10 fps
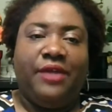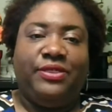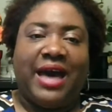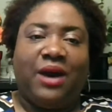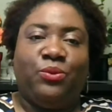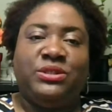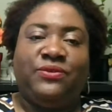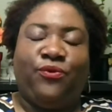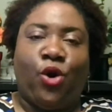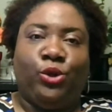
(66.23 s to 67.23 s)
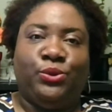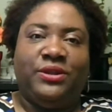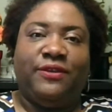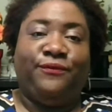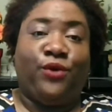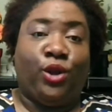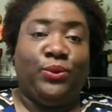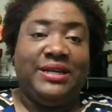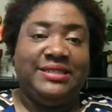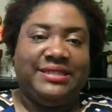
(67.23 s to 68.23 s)
That was followed the
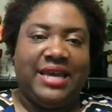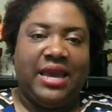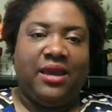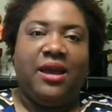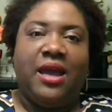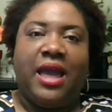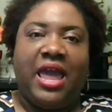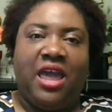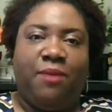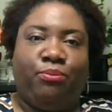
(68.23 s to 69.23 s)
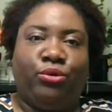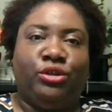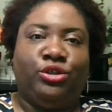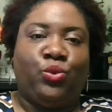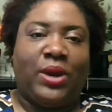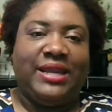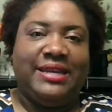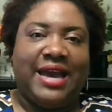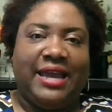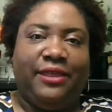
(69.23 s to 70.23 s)
following day, April
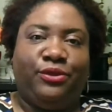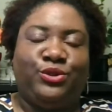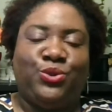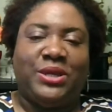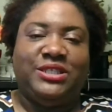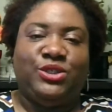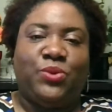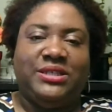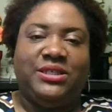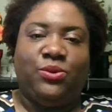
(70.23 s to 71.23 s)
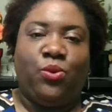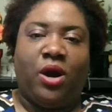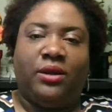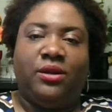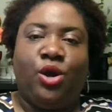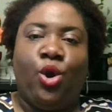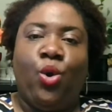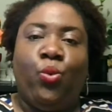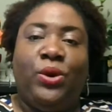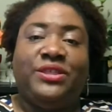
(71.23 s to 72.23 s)
29th, 2021,
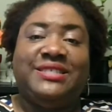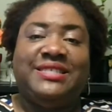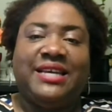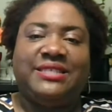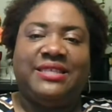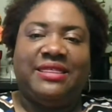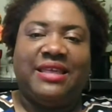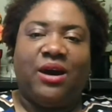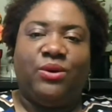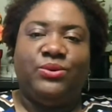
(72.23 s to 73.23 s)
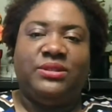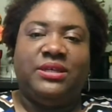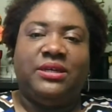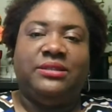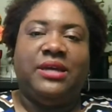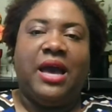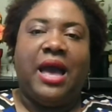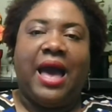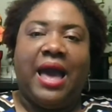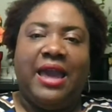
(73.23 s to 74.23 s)
with 6,000
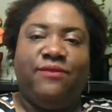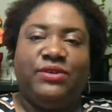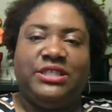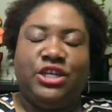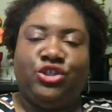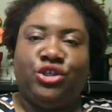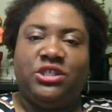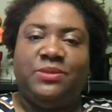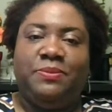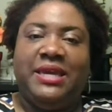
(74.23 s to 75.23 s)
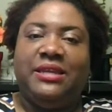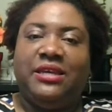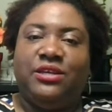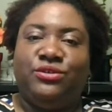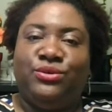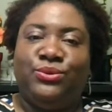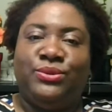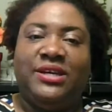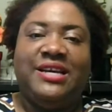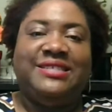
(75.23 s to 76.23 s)
invitations being issued
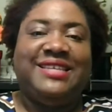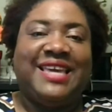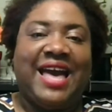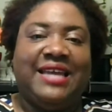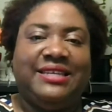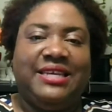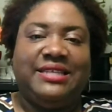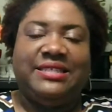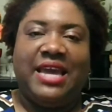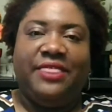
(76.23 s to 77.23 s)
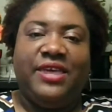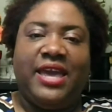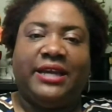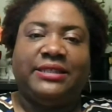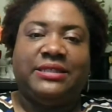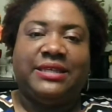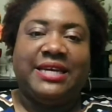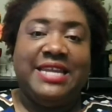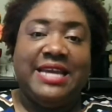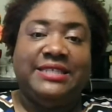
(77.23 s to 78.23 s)
to candidates in the
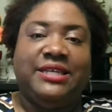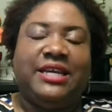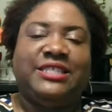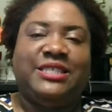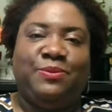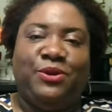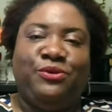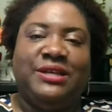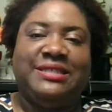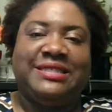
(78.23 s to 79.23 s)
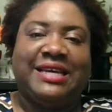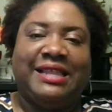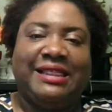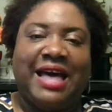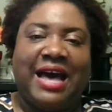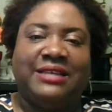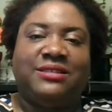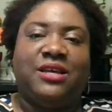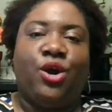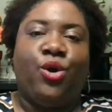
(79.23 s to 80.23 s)
Canadian Experience Class